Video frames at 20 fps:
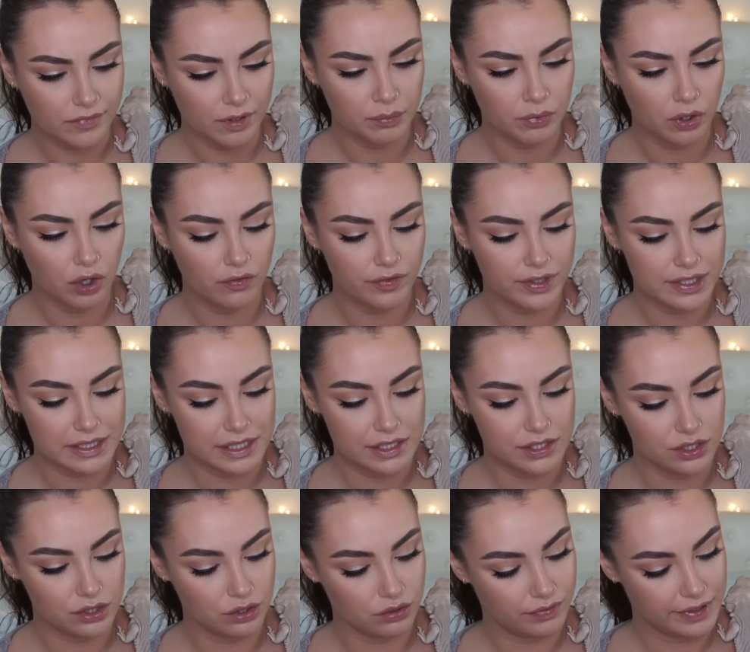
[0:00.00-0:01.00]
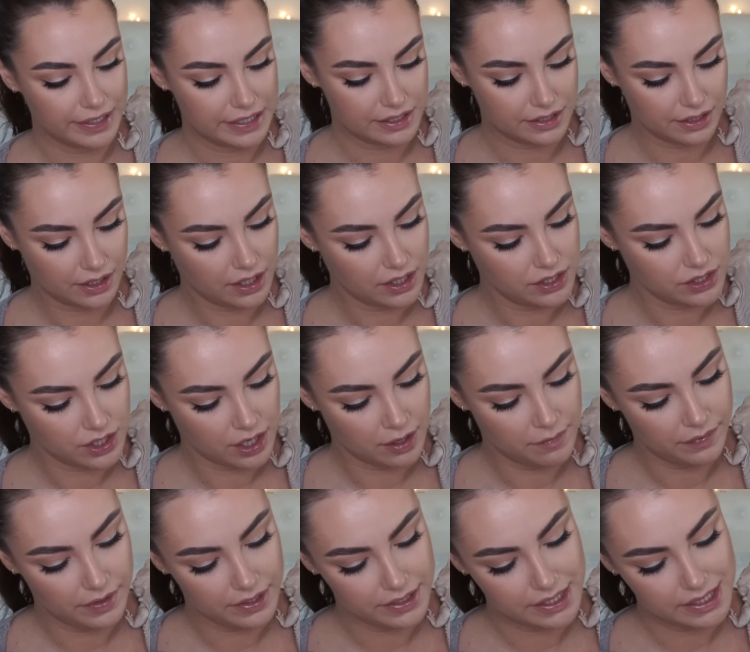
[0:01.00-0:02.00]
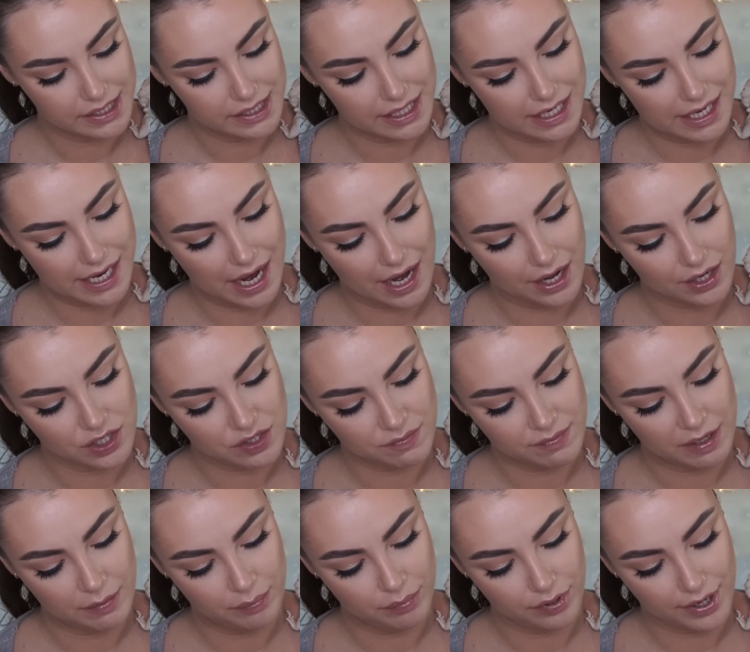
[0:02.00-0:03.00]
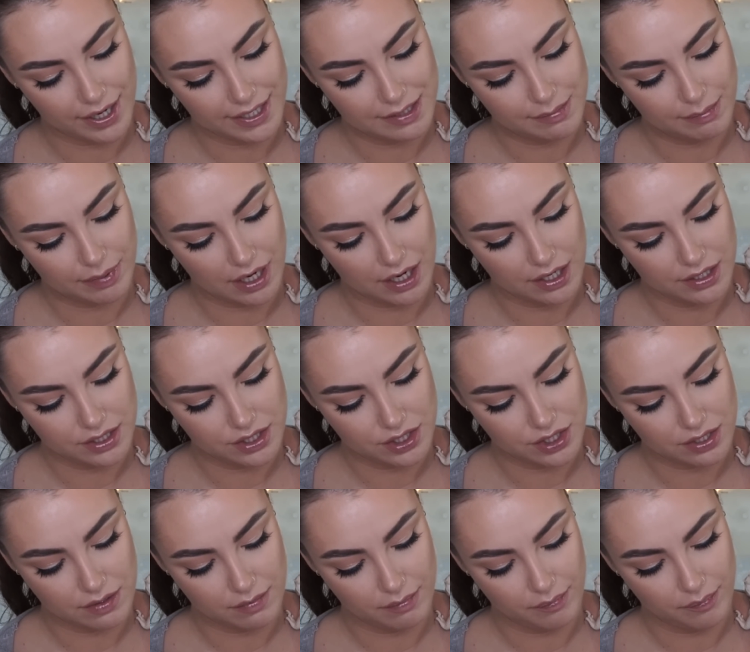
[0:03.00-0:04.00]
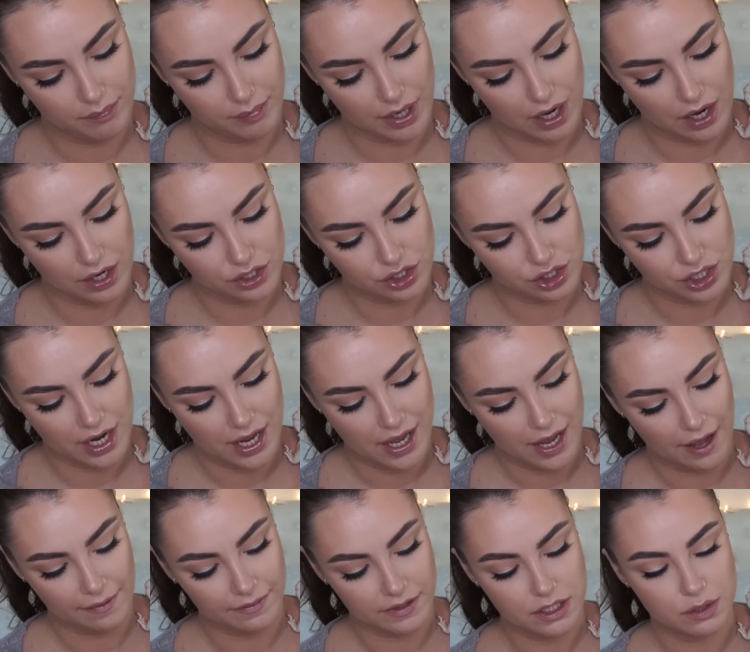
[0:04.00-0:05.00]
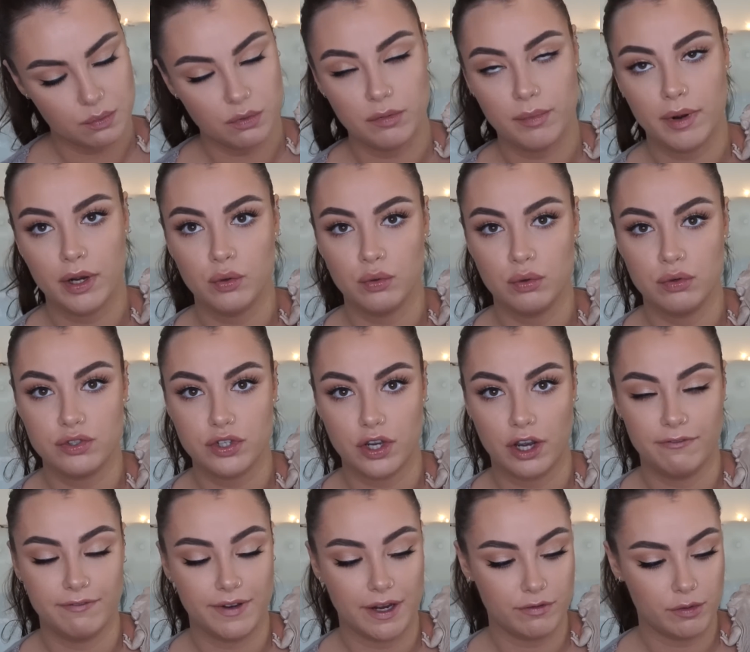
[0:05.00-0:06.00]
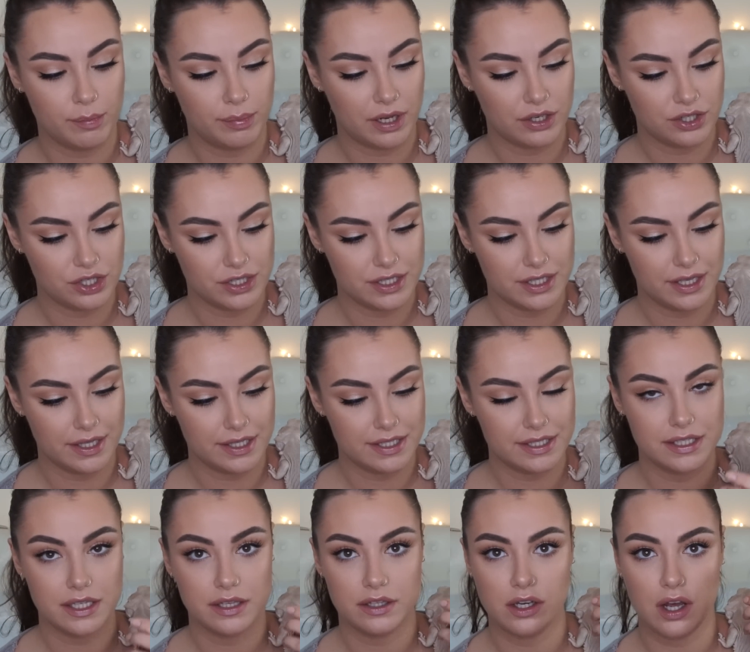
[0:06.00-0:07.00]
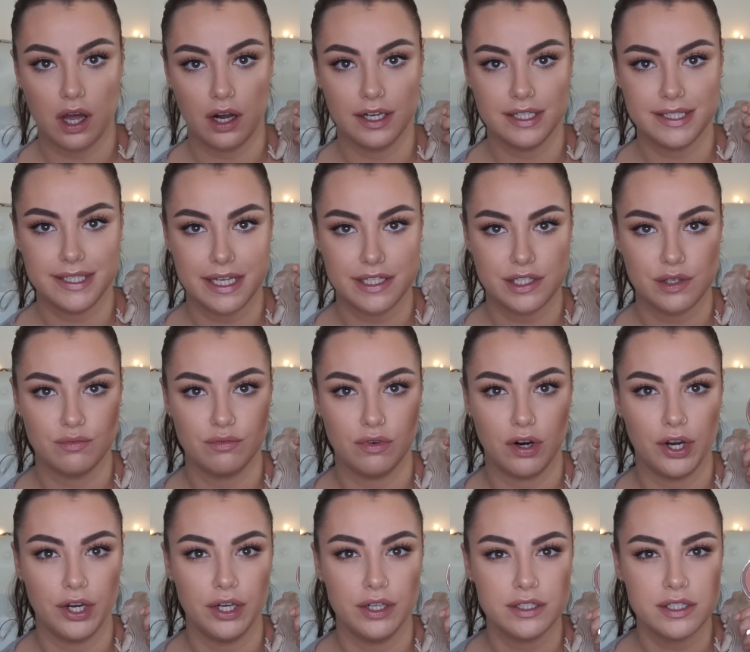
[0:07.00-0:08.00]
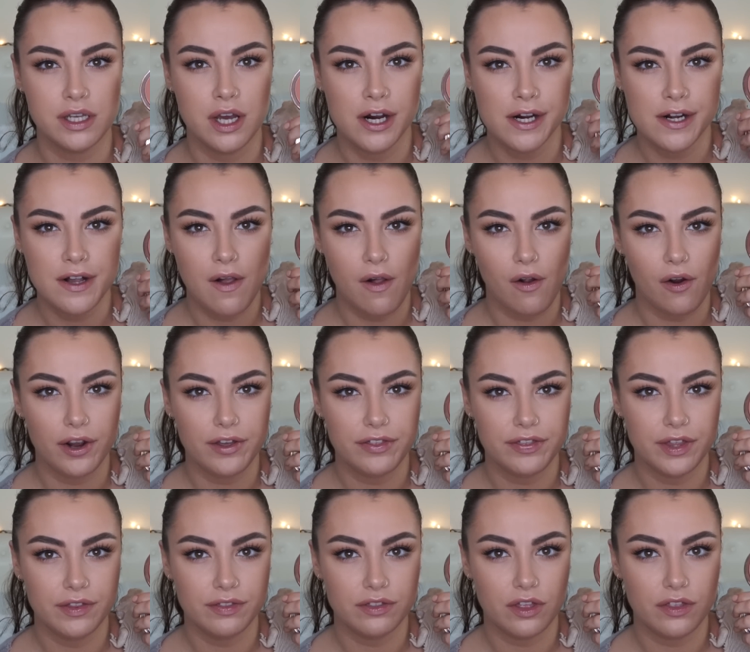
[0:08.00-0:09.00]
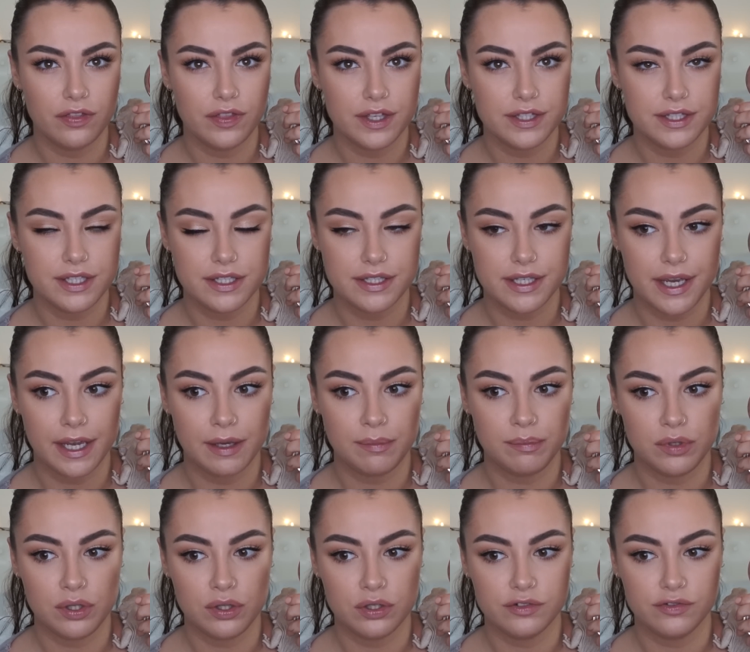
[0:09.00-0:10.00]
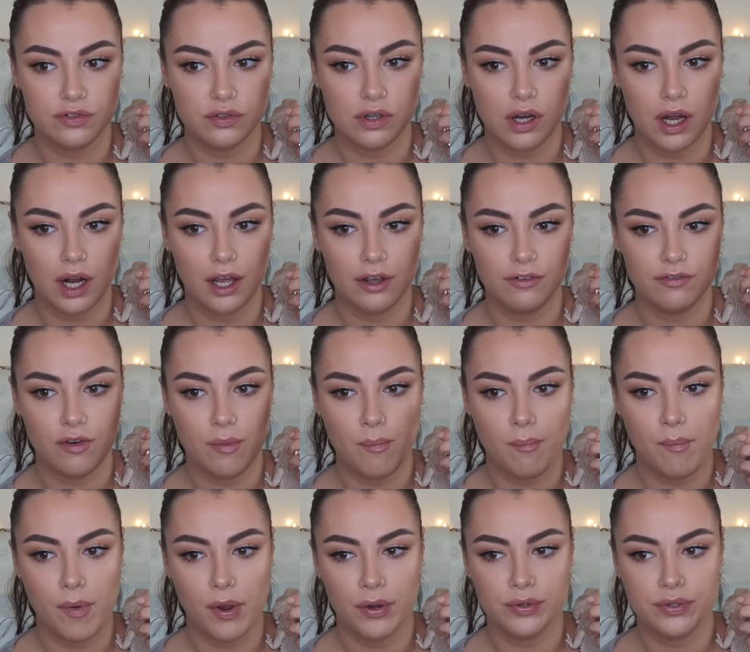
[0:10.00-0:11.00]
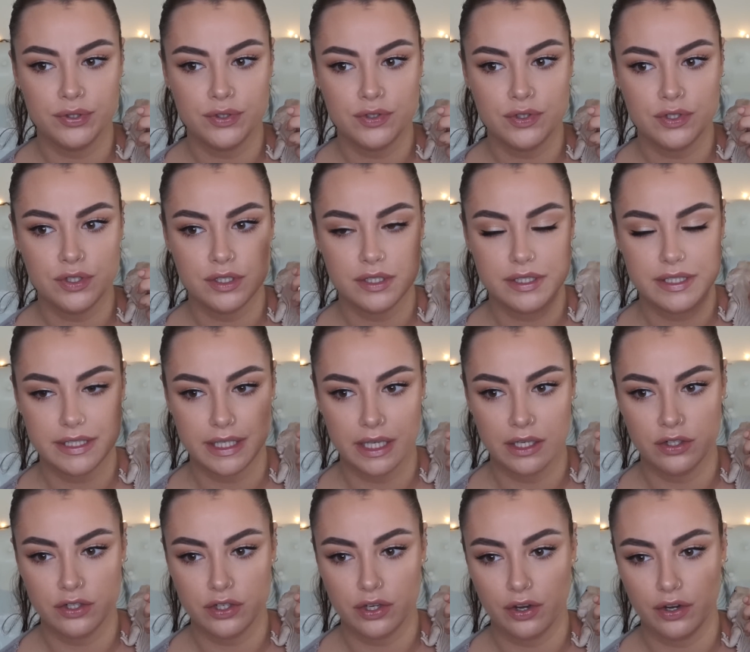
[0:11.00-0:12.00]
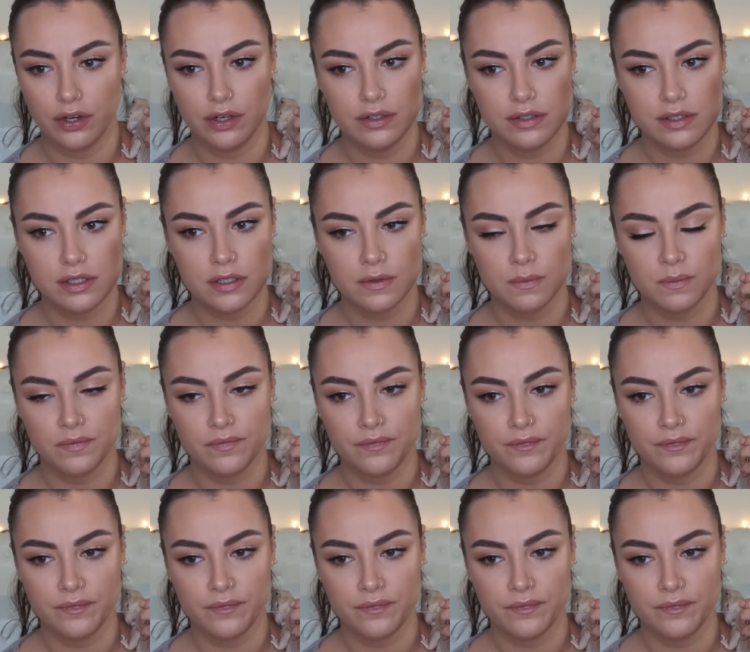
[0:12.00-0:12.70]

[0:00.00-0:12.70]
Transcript: But obviously do your research. This is the Cashmere Press Blush, and this is one of my all-time favourite blushes, and this is in the colour Desert Rose. I think that this is a beautiful colour for most skin tones.